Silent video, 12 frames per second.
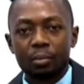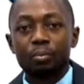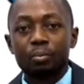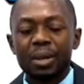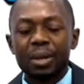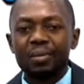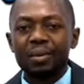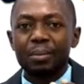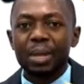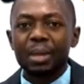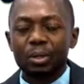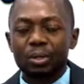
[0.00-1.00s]
giving them
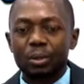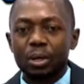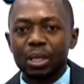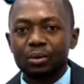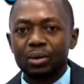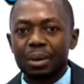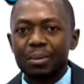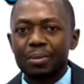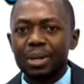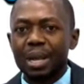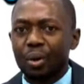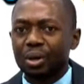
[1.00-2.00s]
the impression that maybe
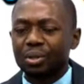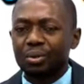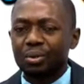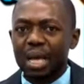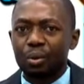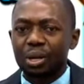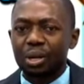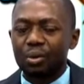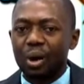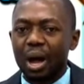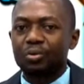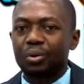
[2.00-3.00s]
the law is not there or they don't
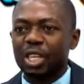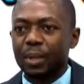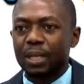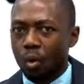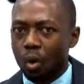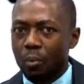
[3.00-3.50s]
have to respect the law,